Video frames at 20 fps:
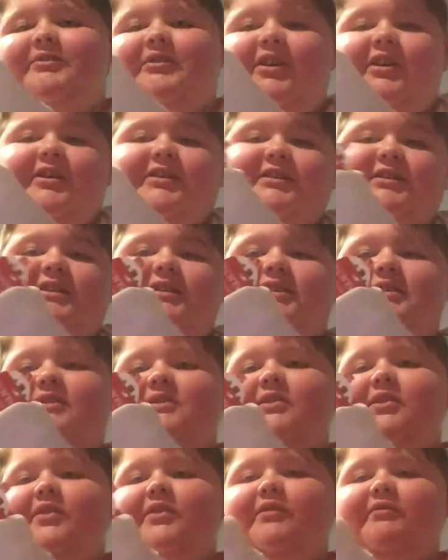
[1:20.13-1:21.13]
guys, I'm
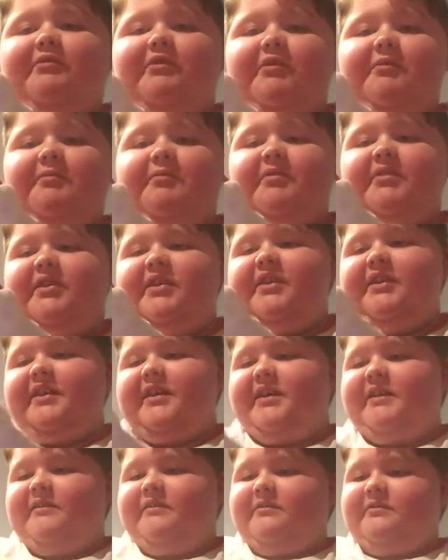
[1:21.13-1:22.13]
gonna open it
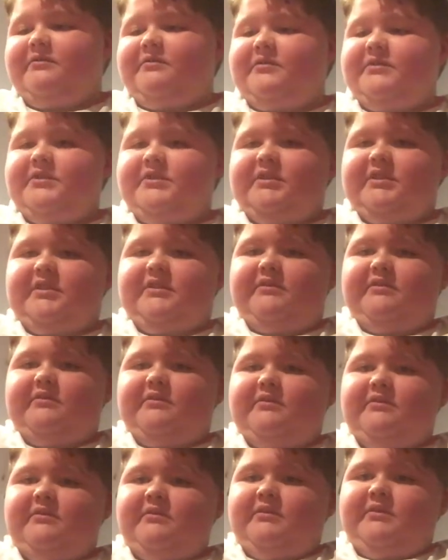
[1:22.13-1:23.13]
now. So,
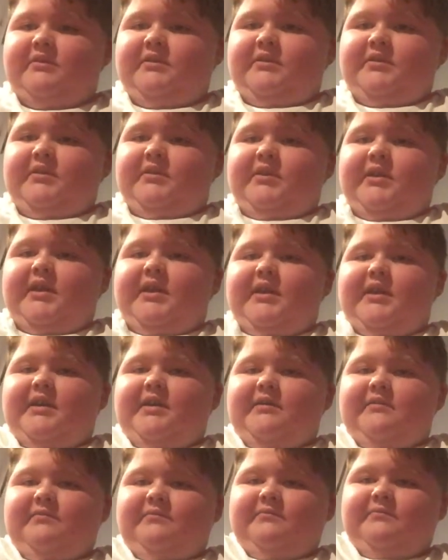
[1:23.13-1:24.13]
yeah.
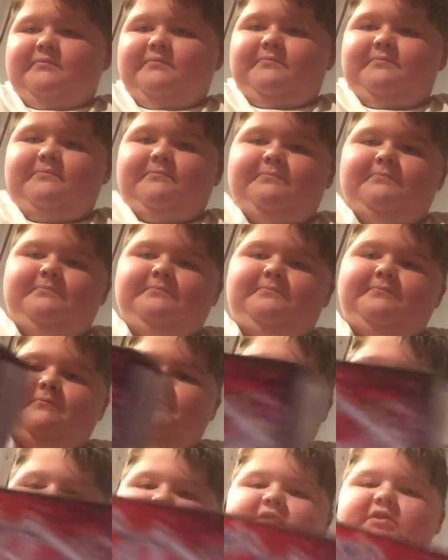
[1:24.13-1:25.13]

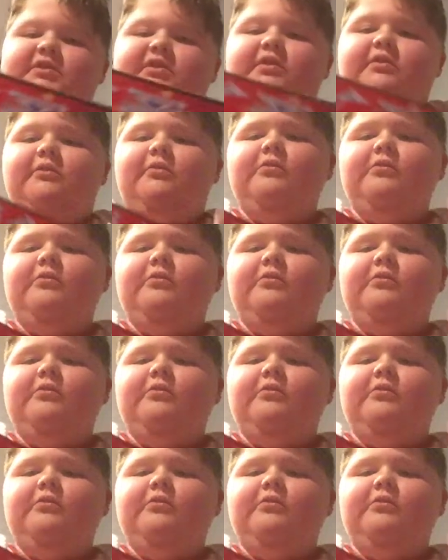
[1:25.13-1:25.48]
So,